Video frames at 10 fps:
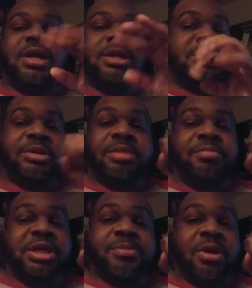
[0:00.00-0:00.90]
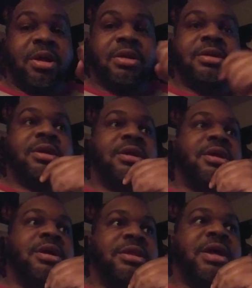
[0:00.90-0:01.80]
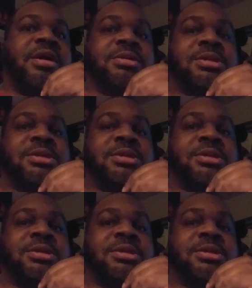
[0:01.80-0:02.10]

he teared the beach ball. Yeah, that was